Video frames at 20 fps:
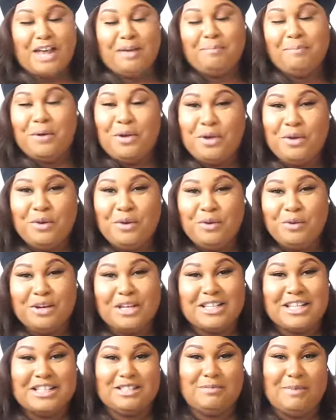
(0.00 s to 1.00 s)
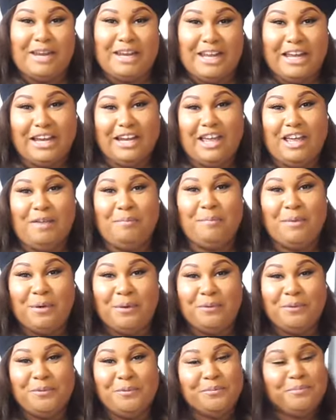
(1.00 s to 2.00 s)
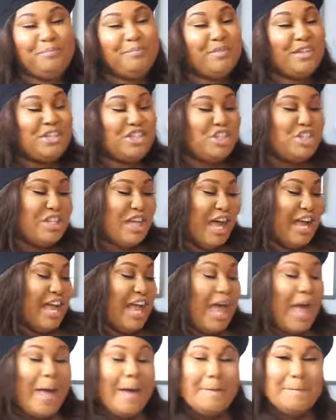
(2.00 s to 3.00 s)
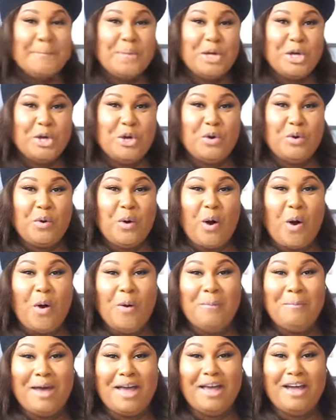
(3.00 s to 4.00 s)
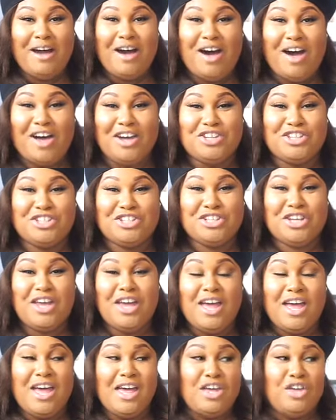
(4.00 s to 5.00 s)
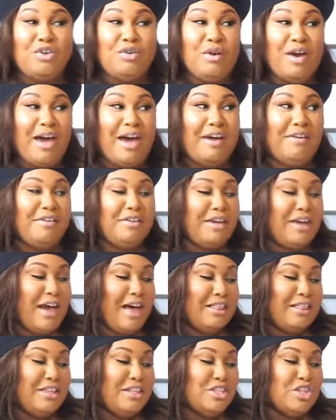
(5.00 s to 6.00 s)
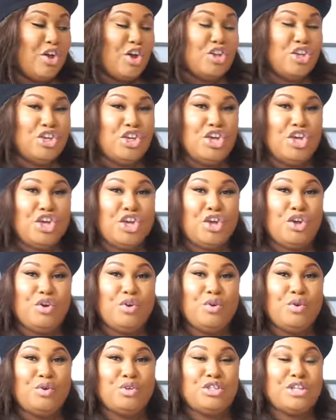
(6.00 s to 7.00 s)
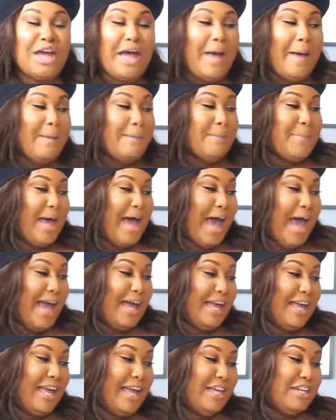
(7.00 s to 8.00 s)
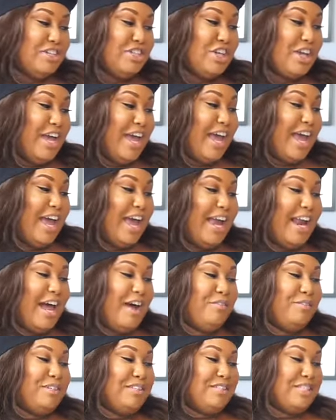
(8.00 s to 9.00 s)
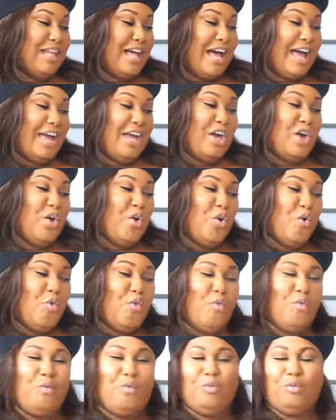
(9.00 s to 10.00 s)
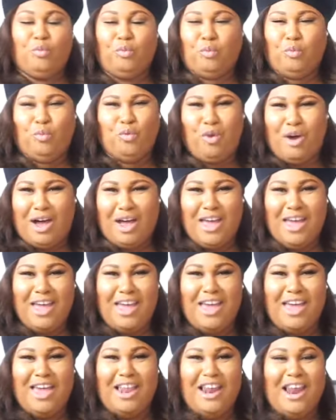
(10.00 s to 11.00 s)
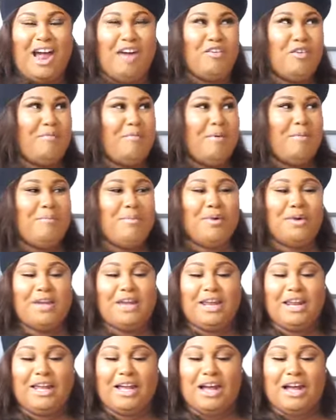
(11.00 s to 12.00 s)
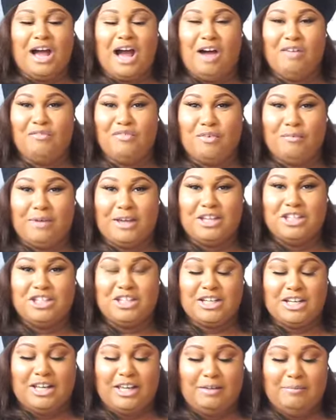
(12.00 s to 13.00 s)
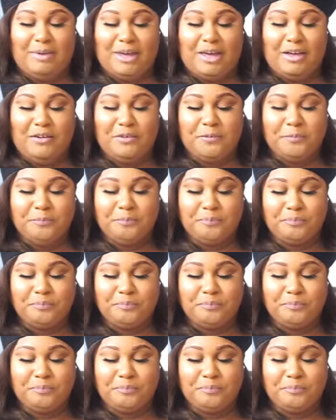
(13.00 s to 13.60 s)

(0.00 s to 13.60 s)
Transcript: Pooh, because that's my nickname, Pooh. She was like, Pooh, oh my gosh, you have got this huge package. And I was like, what? And then I remember getting a confirmation email